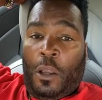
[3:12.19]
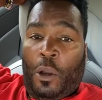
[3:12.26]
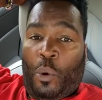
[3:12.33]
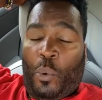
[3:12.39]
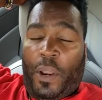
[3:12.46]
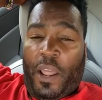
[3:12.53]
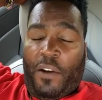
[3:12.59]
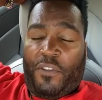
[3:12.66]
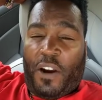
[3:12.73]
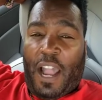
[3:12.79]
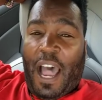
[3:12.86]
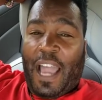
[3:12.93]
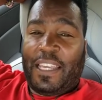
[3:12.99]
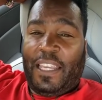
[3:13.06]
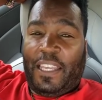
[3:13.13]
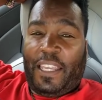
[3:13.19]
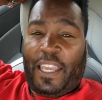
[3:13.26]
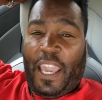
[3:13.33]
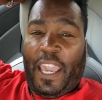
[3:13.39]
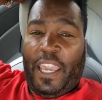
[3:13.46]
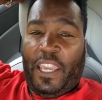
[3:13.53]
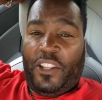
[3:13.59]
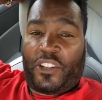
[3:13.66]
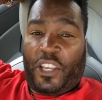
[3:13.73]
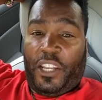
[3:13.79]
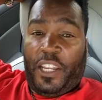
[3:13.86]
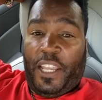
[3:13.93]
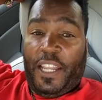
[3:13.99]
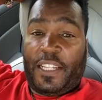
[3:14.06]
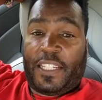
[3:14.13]
Whenever I engage
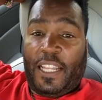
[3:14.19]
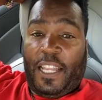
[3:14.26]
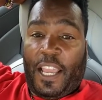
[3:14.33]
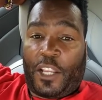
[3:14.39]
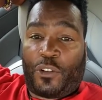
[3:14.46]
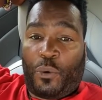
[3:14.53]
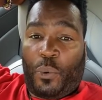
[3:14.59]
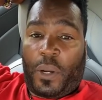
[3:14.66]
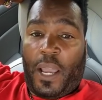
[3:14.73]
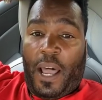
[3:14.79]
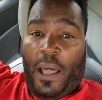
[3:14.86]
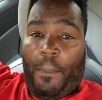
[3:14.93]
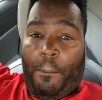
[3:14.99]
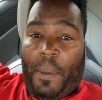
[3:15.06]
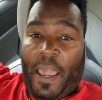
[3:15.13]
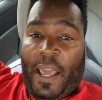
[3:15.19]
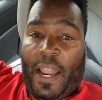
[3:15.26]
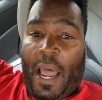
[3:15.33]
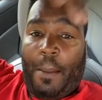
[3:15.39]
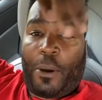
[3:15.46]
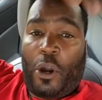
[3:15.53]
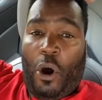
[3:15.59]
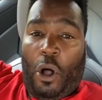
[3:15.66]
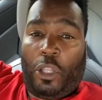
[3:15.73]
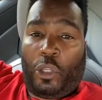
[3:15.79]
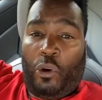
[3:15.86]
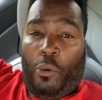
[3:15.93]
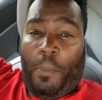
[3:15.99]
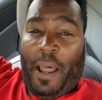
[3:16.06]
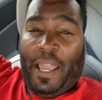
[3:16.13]
in intellectual combat, I'm calling
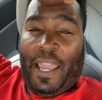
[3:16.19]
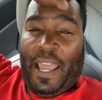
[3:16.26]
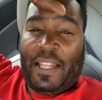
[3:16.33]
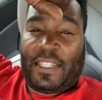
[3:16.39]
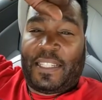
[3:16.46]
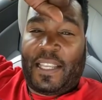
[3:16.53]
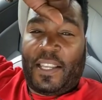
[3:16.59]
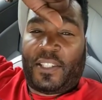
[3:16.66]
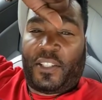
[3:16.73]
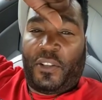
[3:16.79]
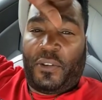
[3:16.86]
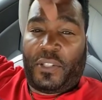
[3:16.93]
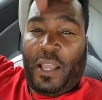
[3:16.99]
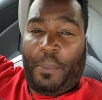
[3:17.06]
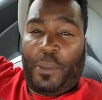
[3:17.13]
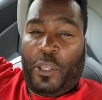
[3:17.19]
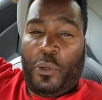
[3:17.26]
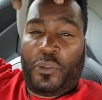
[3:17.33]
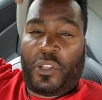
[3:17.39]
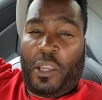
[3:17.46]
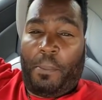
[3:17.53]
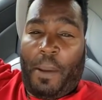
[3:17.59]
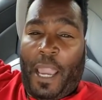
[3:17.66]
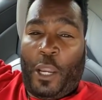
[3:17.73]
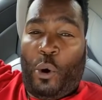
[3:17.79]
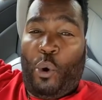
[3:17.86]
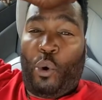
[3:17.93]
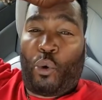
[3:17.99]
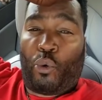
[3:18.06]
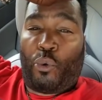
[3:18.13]
on my ancestors, I'm using my
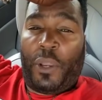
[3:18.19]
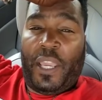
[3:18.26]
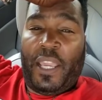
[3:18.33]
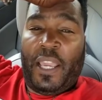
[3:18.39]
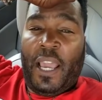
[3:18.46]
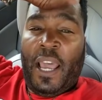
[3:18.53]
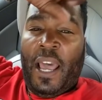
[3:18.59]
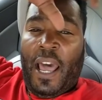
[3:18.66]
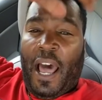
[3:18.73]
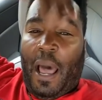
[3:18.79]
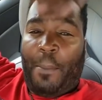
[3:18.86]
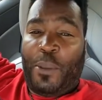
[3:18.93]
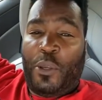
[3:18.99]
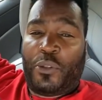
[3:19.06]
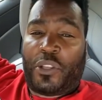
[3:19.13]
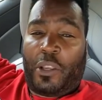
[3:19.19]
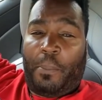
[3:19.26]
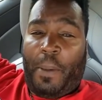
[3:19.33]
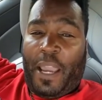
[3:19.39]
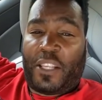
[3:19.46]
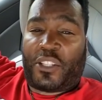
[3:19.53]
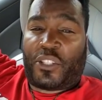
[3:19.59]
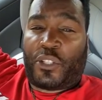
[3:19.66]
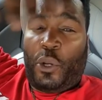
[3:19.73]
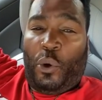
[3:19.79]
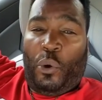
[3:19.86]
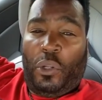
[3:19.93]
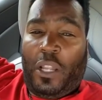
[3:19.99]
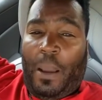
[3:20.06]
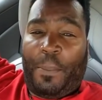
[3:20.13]
Ori, I'm using my
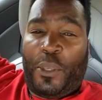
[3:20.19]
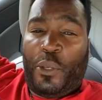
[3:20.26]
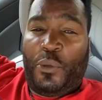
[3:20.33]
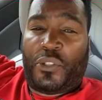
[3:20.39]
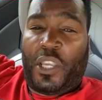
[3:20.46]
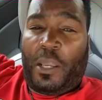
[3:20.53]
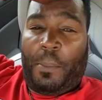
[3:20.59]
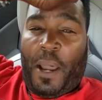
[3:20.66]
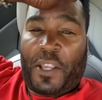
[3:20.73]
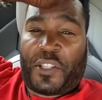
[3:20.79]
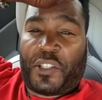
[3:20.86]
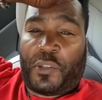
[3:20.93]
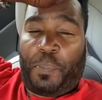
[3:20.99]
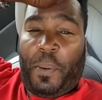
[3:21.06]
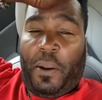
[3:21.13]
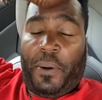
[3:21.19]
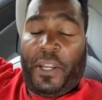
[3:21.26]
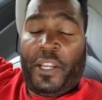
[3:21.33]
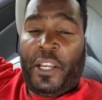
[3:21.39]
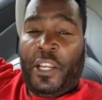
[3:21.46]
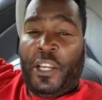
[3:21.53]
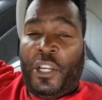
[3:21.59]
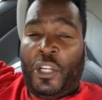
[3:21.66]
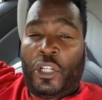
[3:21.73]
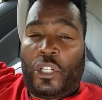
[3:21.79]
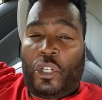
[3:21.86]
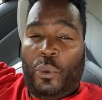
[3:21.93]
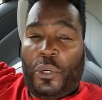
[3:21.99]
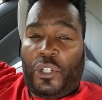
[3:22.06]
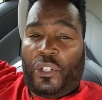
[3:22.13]
soul, I'm using my spirit
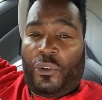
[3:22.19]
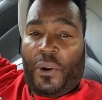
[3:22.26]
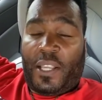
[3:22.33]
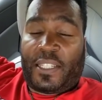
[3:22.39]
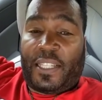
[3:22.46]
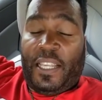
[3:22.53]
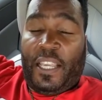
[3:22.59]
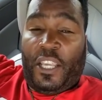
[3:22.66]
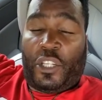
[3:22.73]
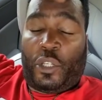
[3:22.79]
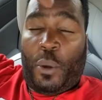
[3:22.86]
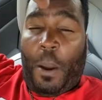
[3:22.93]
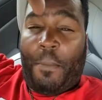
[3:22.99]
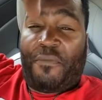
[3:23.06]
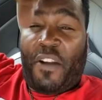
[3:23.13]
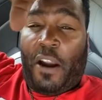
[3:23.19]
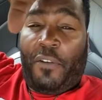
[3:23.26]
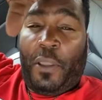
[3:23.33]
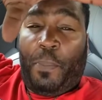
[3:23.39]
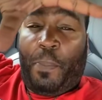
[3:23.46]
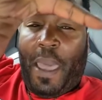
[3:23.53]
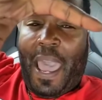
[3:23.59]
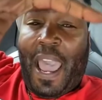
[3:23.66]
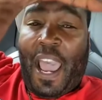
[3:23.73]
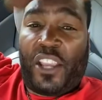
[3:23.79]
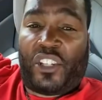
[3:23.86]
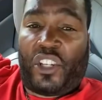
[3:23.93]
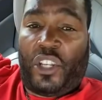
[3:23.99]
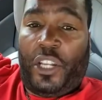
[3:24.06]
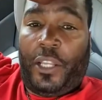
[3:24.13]
to address the issue. I'm very
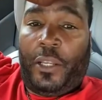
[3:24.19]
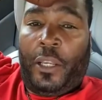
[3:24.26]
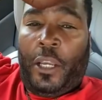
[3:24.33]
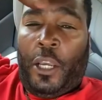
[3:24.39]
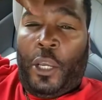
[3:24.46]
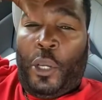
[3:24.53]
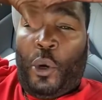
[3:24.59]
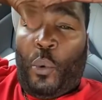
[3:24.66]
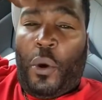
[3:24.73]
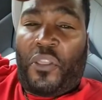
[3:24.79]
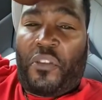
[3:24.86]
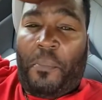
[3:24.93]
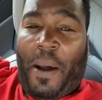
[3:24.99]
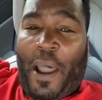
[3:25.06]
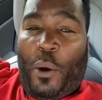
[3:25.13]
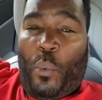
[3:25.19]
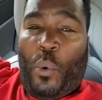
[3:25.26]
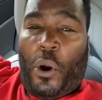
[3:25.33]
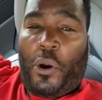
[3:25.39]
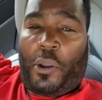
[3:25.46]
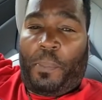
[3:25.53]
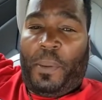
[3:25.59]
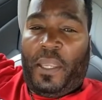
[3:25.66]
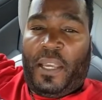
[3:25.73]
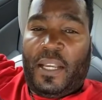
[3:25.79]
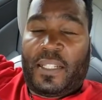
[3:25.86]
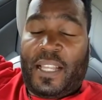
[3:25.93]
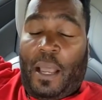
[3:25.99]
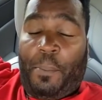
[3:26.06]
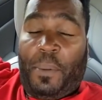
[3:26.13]
passionate with my work
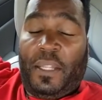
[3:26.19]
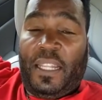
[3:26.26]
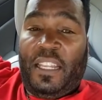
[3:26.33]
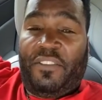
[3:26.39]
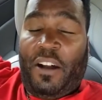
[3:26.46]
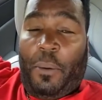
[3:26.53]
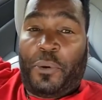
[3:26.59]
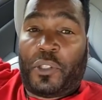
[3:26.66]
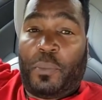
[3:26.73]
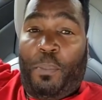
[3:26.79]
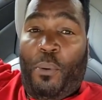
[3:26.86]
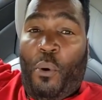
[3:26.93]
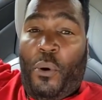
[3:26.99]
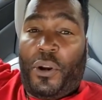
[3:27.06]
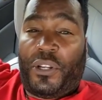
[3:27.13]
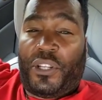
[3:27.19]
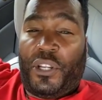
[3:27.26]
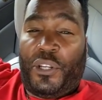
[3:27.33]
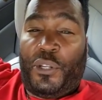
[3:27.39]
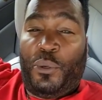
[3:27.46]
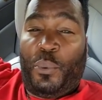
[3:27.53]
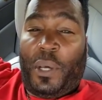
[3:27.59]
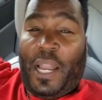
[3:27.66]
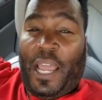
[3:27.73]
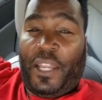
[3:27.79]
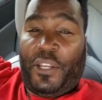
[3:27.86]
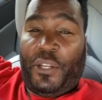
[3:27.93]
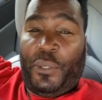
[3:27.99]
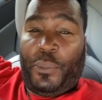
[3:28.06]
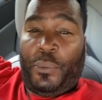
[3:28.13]
because I believe I was born to do what I
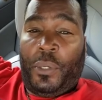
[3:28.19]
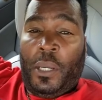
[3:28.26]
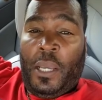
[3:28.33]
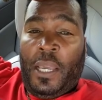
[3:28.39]
do.